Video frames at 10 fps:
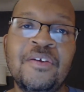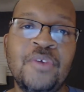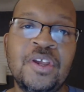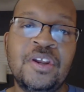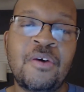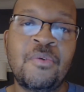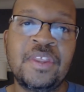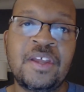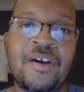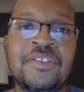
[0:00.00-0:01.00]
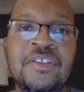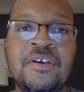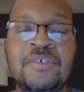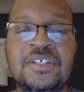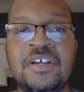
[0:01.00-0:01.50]
when they're out
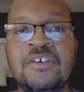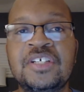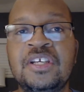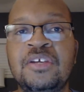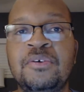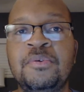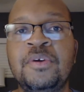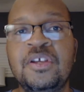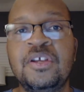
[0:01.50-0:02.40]
there researching you,